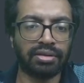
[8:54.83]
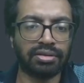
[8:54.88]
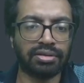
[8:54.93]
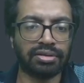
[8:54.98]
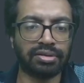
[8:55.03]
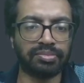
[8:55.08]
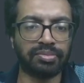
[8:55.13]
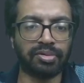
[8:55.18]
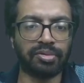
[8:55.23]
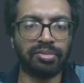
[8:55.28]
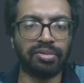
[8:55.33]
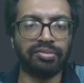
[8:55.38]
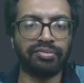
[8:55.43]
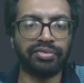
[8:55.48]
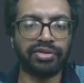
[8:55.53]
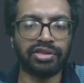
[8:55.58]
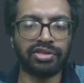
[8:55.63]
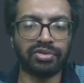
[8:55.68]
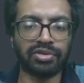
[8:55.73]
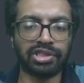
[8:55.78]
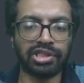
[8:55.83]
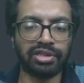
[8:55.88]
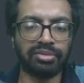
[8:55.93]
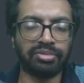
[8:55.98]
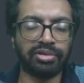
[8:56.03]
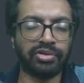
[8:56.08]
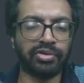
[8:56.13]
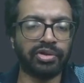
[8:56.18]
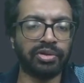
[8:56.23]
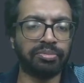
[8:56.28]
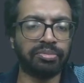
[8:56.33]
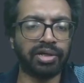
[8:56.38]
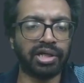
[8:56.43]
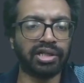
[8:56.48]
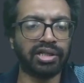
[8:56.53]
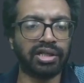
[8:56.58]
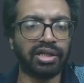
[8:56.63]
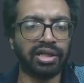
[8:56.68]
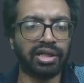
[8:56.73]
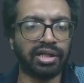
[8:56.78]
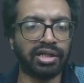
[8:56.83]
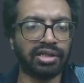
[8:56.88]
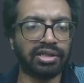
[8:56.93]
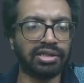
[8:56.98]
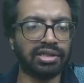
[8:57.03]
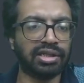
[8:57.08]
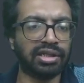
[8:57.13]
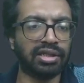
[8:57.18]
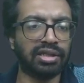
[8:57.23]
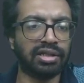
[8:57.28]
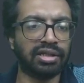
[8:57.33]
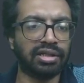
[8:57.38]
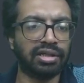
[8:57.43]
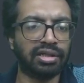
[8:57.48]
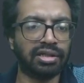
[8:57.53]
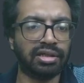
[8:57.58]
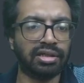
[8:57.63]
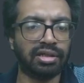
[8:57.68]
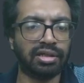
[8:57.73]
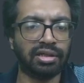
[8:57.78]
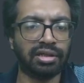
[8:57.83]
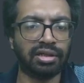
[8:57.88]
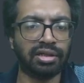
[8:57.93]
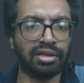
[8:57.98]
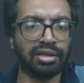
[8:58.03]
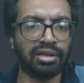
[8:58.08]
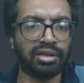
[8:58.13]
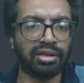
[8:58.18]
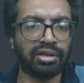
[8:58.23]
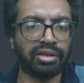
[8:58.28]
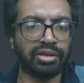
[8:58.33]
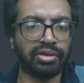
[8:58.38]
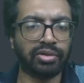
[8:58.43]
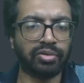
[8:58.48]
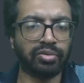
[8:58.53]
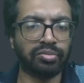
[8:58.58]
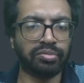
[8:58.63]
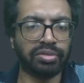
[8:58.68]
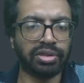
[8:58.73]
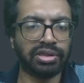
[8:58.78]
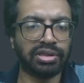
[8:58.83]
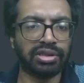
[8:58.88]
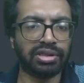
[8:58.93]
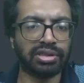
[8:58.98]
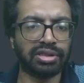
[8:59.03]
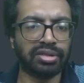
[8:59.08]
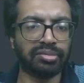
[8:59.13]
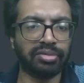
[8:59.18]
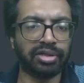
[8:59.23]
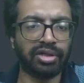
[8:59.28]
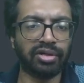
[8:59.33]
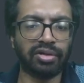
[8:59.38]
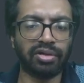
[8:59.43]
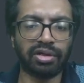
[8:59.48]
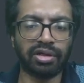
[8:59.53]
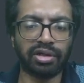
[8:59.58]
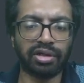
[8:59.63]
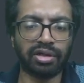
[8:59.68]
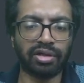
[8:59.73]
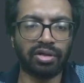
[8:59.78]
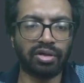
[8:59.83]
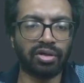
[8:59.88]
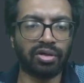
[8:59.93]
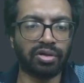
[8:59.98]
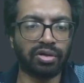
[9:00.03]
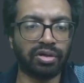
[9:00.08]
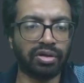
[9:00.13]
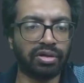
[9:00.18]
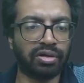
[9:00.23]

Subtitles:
The problem with switching between Python and C, it missed the semicolon a lot.